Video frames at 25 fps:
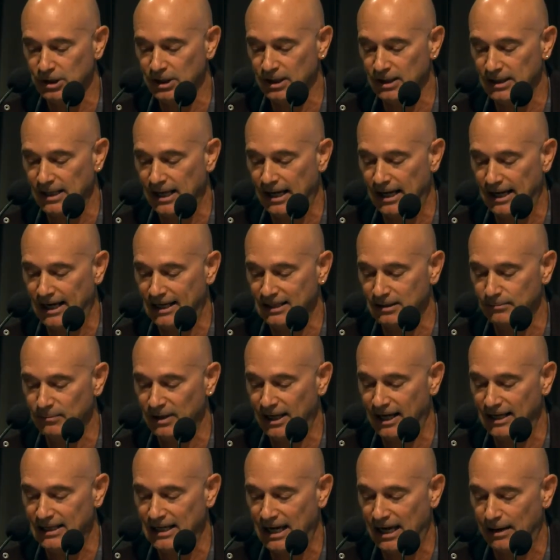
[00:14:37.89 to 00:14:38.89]
in the Arnhem
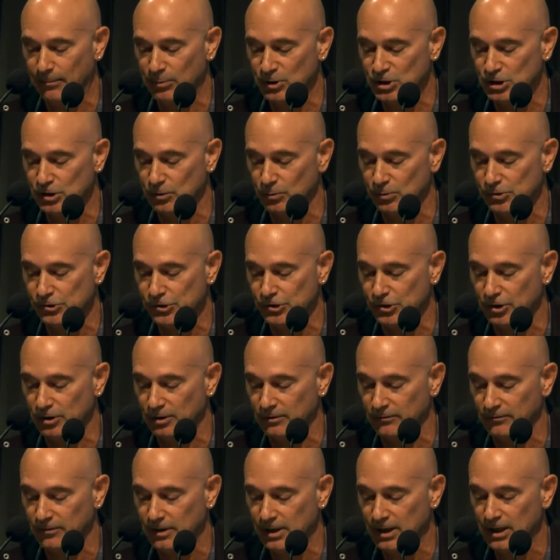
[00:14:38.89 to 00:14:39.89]
Land Aboriginal
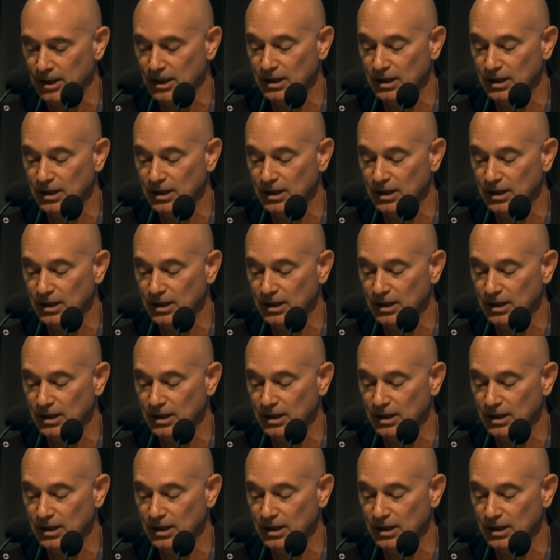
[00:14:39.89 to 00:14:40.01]
Reserve